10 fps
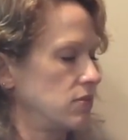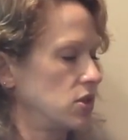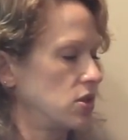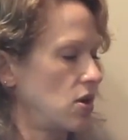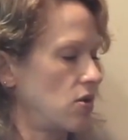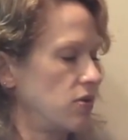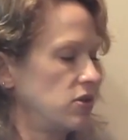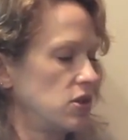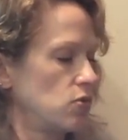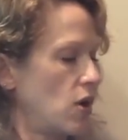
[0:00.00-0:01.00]
So
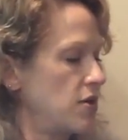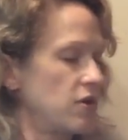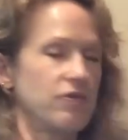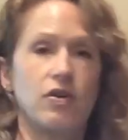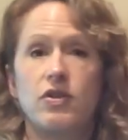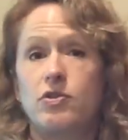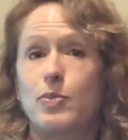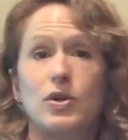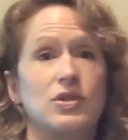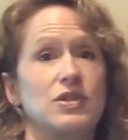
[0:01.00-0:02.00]
this is wonderful. This
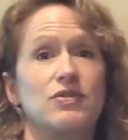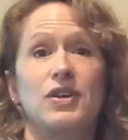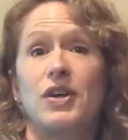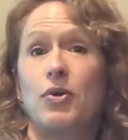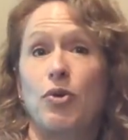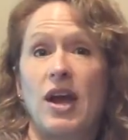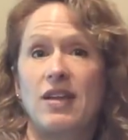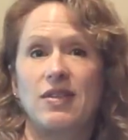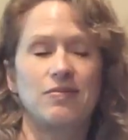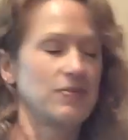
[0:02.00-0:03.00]
person's feeling
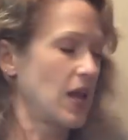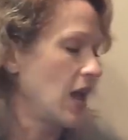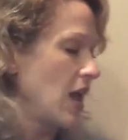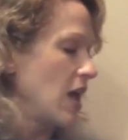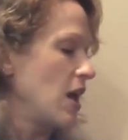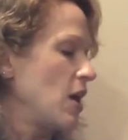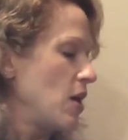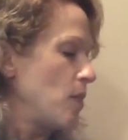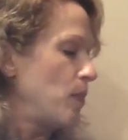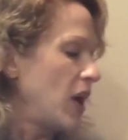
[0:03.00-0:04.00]
great.
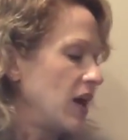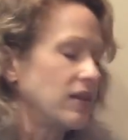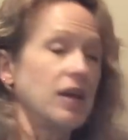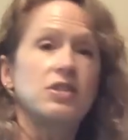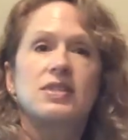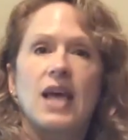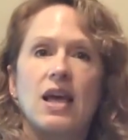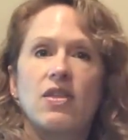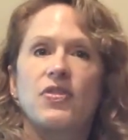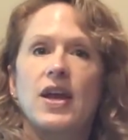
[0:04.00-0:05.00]
But let's
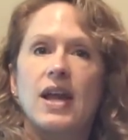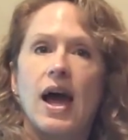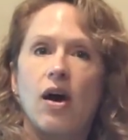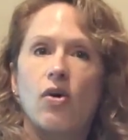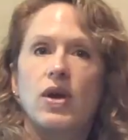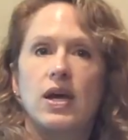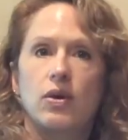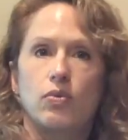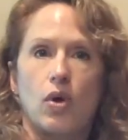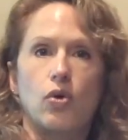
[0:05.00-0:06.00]
say that they now hit
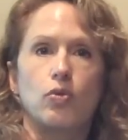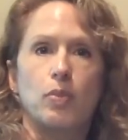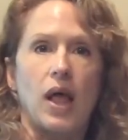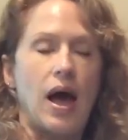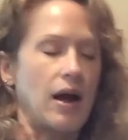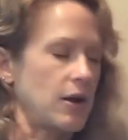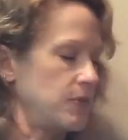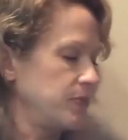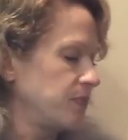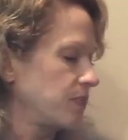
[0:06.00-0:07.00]
a roadblock.
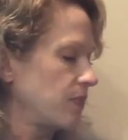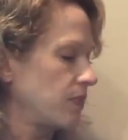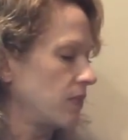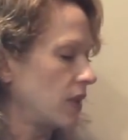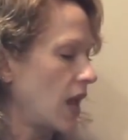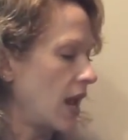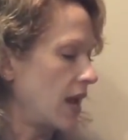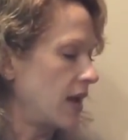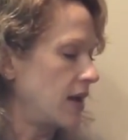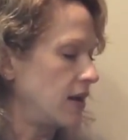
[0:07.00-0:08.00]

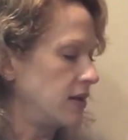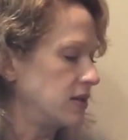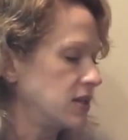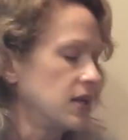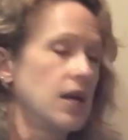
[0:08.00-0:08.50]
And